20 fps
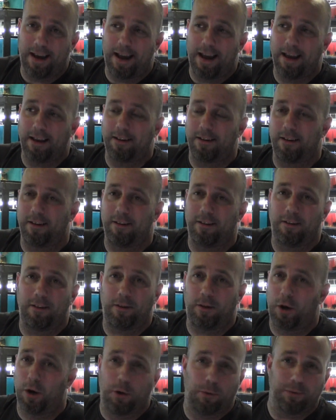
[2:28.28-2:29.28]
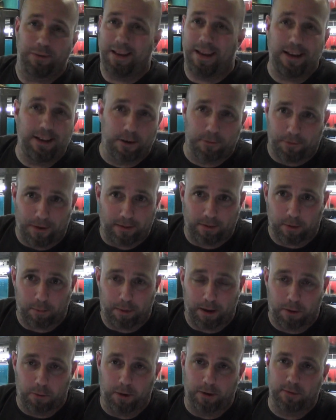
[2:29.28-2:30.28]
And you don't need to vent the
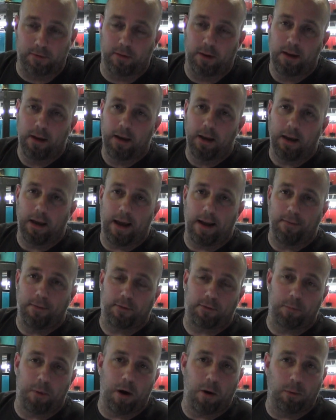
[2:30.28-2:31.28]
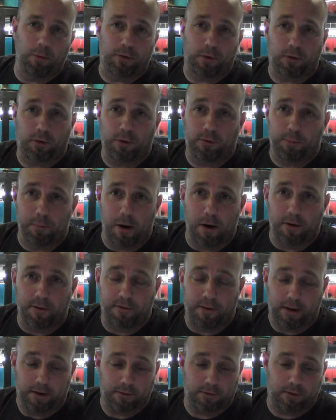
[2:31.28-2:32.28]
big ones, and the small ones are too small to
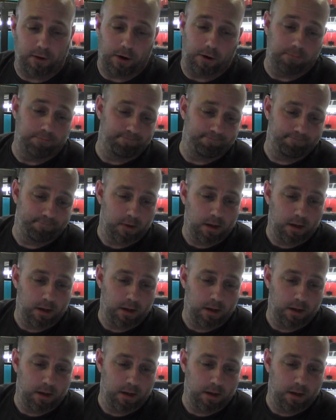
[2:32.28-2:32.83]
vent. So,